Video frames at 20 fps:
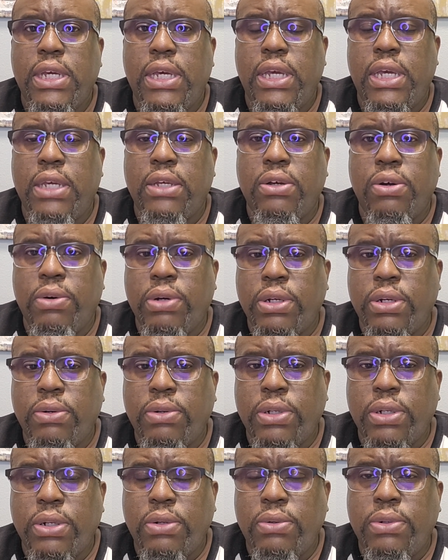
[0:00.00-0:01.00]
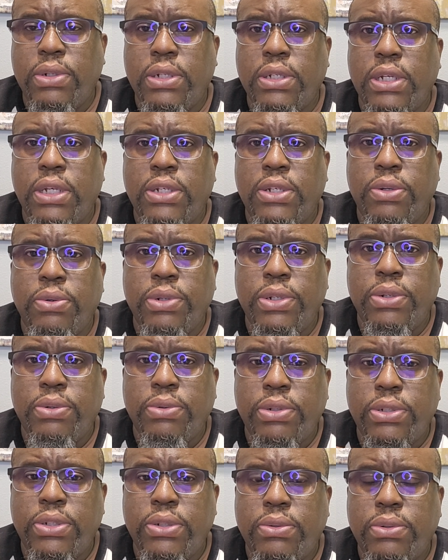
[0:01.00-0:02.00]
and going and
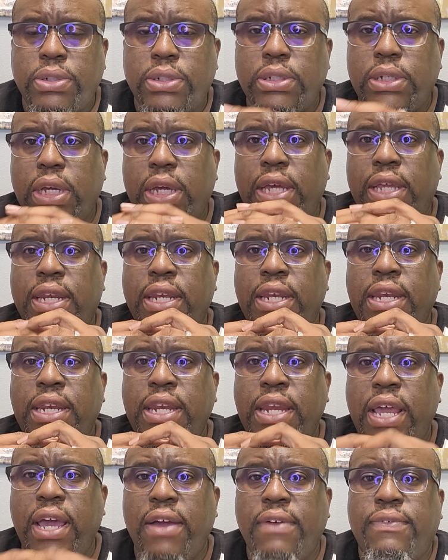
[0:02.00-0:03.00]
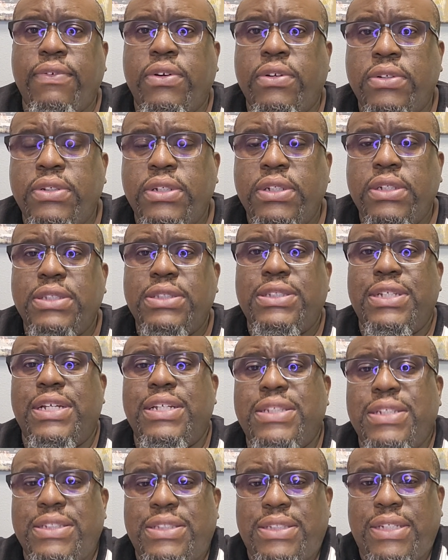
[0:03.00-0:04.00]
doing and never
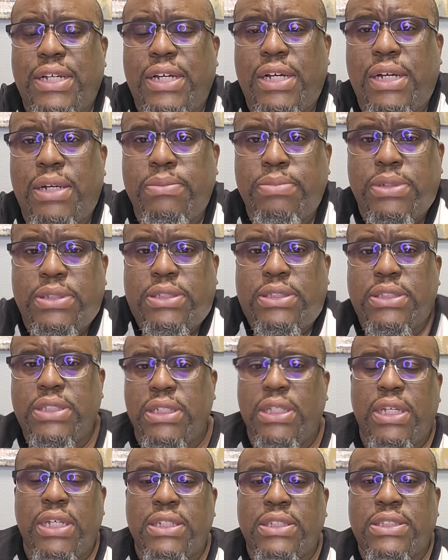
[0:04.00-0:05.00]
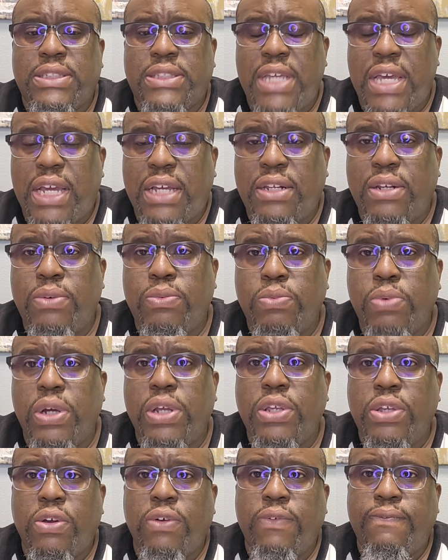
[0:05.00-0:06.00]
take the time to see exactly
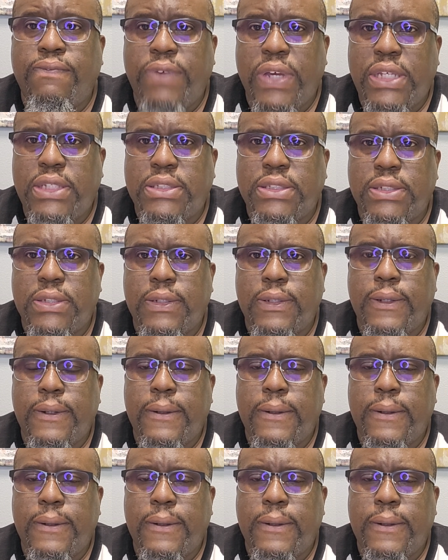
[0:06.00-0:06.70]
what you're facing.